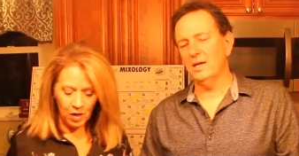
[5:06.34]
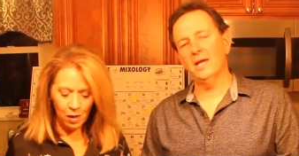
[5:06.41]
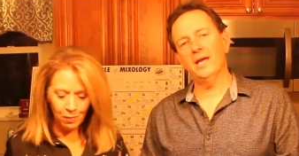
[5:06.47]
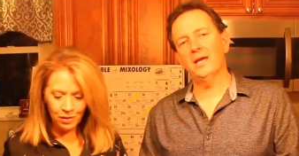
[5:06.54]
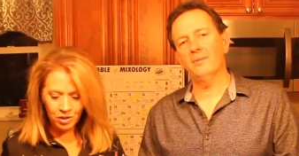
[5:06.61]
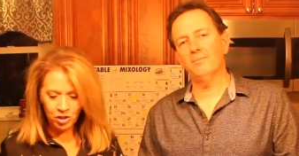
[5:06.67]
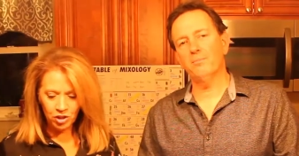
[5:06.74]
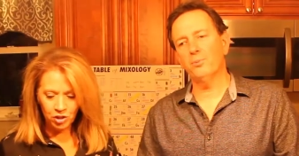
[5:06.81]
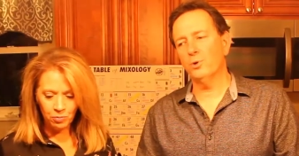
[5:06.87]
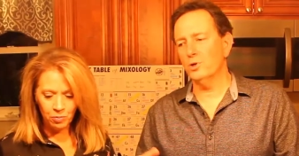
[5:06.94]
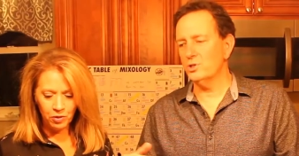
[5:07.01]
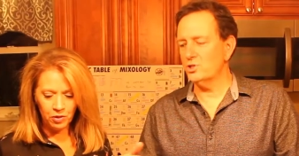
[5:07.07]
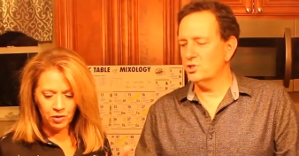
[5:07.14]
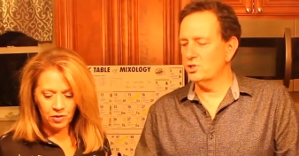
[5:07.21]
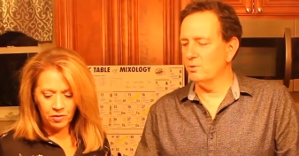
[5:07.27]
Speaker 1: How and
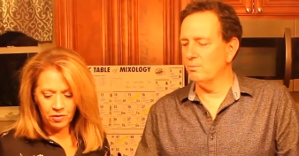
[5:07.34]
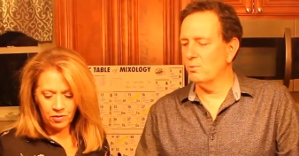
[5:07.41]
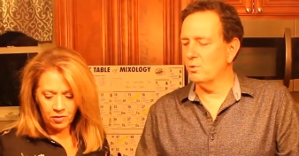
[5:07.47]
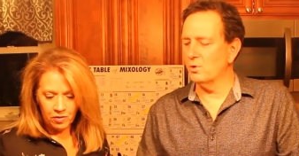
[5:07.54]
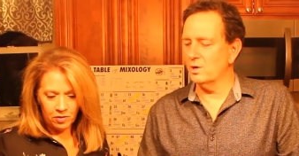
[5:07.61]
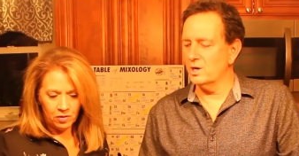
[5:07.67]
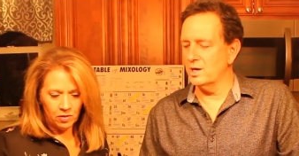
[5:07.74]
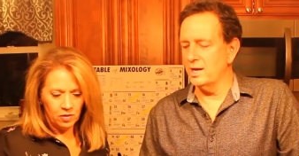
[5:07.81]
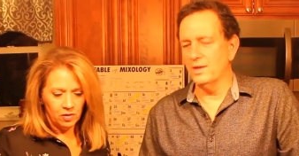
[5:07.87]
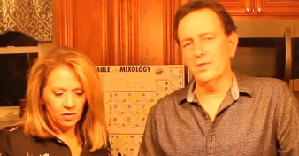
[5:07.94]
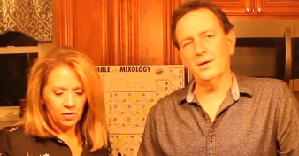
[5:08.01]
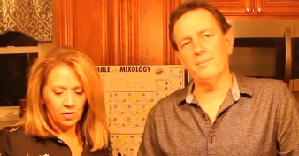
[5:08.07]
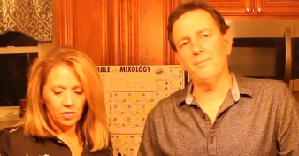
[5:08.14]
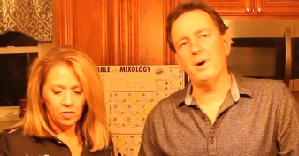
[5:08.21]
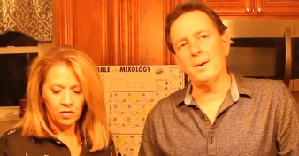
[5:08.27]
put, put, some more of
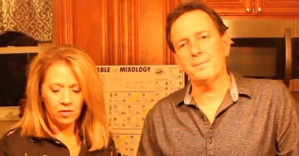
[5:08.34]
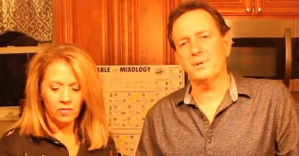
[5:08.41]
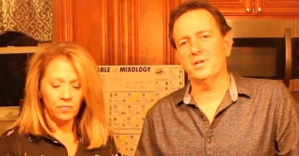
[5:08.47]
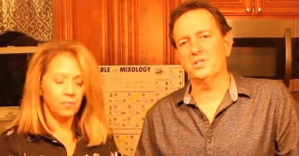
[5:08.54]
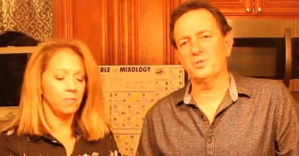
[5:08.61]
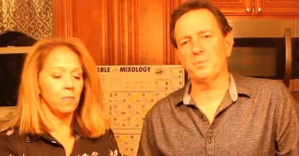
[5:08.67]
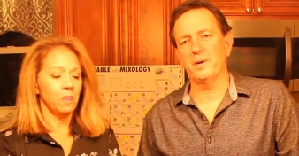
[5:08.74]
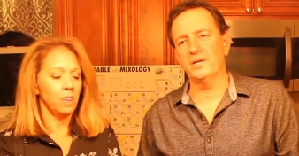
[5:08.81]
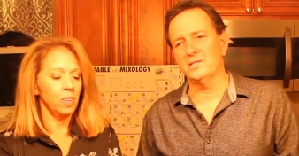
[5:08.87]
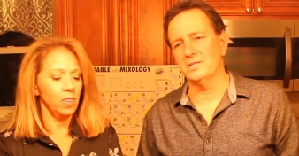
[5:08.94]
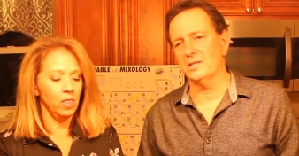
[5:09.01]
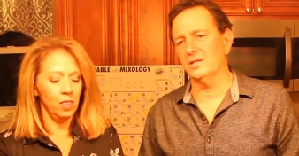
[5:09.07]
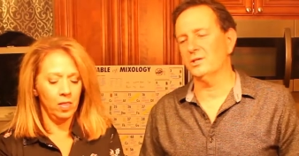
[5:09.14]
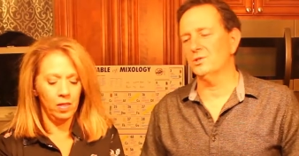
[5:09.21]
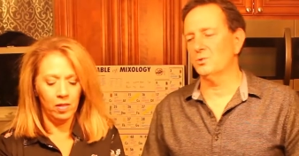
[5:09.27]
the pumpkin spice
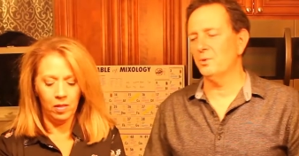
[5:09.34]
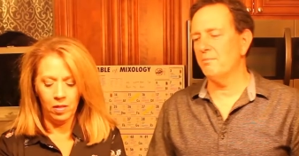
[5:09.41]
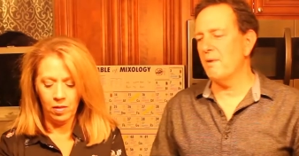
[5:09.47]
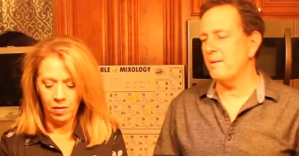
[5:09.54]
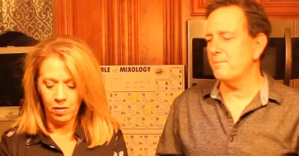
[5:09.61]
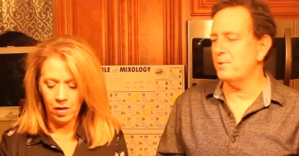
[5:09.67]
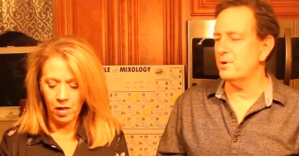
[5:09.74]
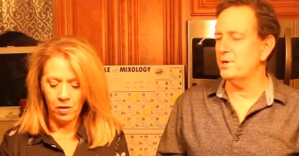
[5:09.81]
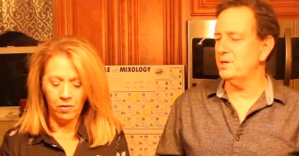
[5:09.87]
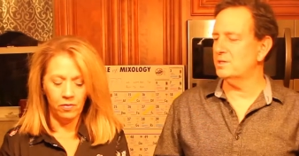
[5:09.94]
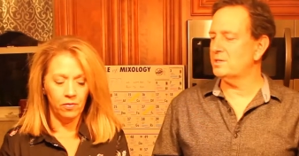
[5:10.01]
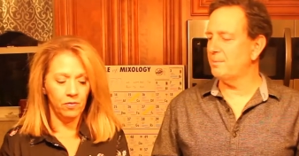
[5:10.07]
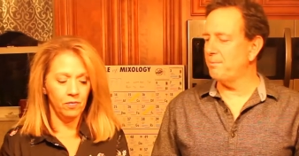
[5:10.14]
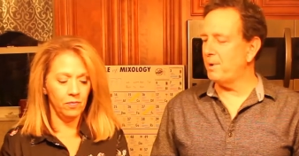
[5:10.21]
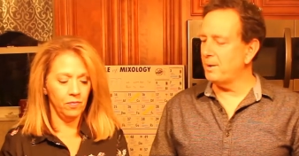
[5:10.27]
in because remember, okay.
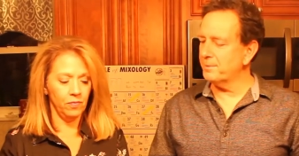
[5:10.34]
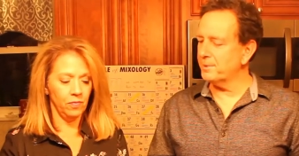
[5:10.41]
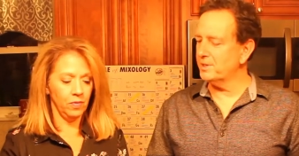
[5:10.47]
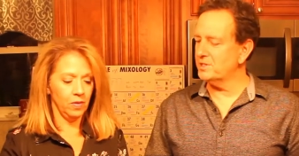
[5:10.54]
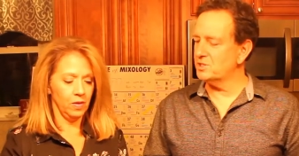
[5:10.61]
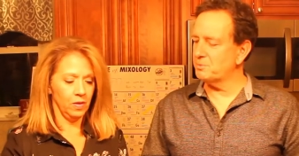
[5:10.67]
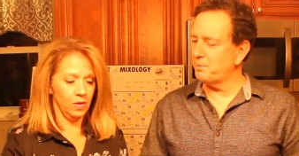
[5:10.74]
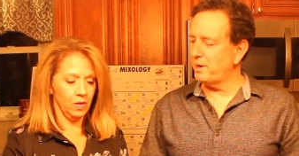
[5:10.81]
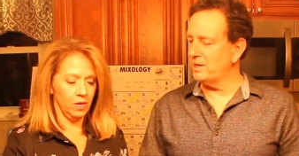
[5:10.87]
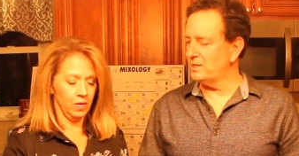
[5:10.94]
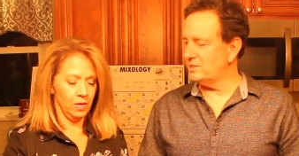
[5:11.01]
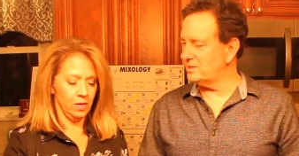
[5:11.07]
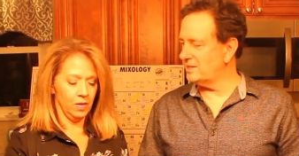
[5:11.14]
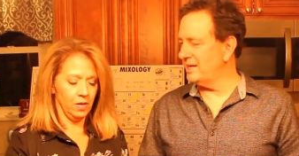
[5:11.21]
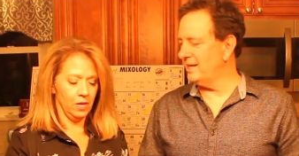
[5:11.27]
it's a pumpkin
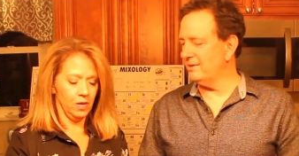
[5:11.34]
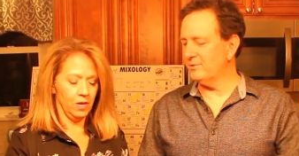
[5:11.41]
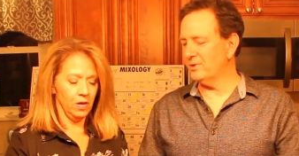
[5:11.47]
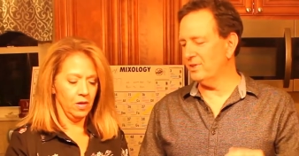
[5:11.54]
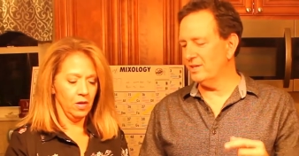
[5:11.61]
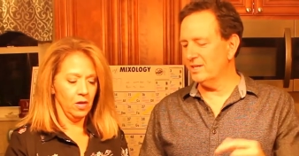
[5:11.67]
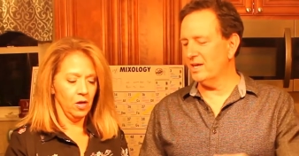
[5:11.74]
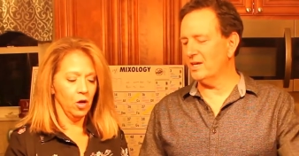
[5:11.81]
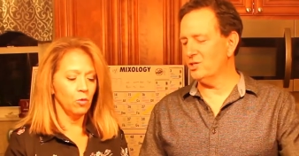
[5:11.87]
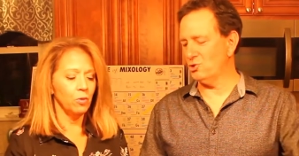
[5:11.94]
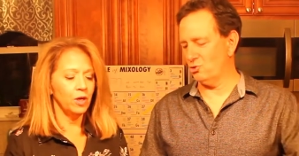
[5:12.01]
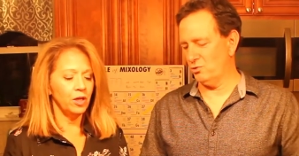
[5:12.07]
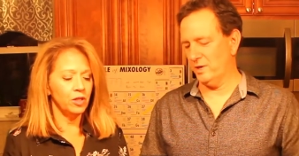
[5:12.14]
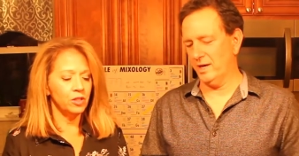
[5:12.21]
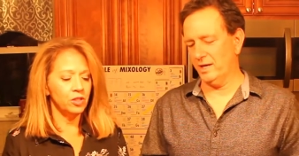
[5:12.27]
spice and everything. Nice Are
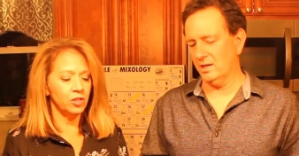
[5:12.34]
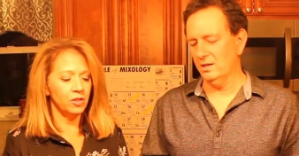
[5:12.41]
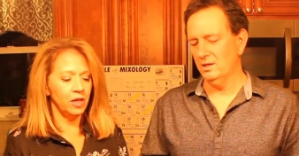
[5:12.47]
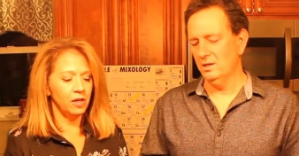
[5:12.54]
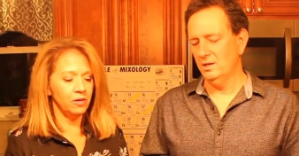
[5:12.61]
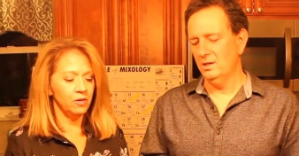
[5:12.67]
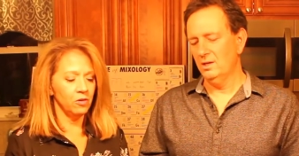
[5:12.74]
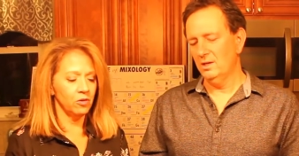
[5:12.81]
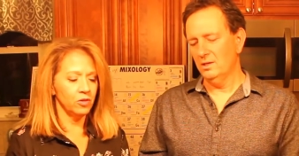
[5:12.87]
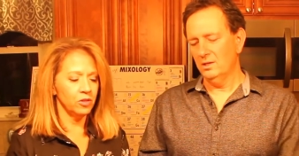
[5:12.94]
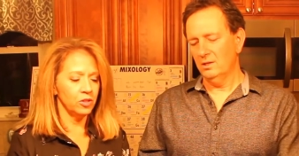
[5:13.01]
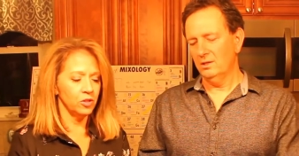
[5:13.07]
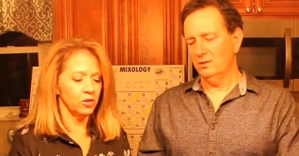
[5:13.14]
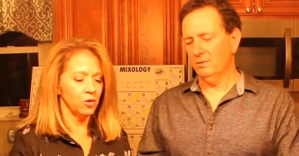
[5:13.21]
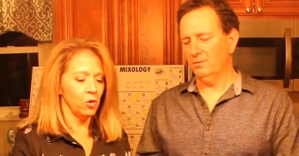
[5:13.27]
we going to
Speaker 2: do that or
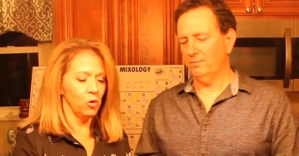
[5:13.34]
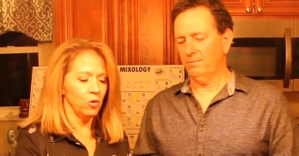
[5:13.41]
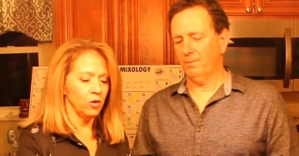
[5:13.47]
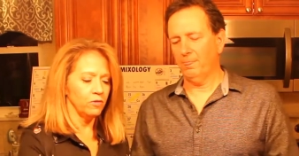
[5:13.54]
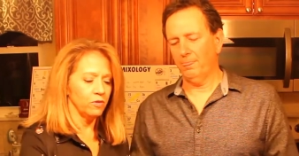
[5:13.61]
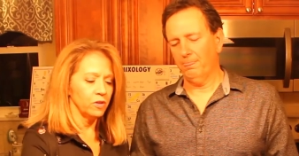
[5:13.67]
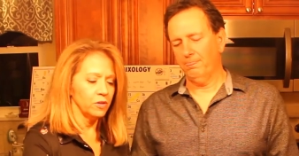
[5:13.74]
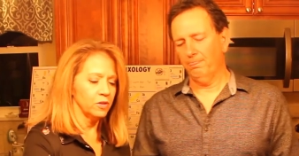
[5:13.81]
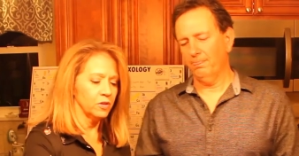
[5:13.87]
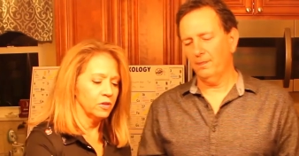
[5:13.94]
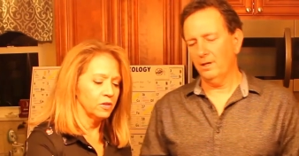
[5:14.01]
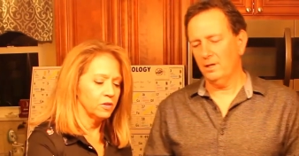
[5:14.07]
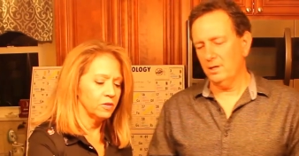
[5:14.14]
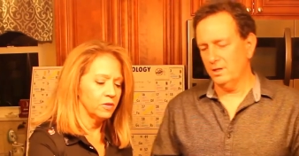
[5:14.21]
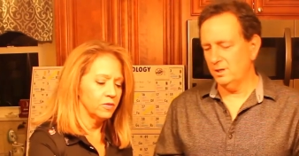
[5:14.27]
do the cola first?
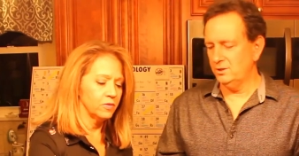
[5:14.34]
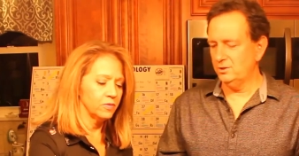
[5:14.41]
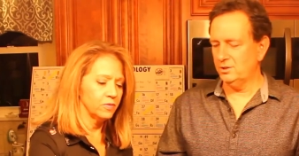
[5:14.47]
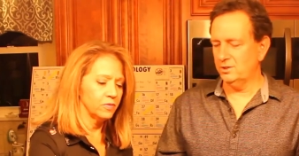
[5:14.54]
Uh,
Speaker 1: you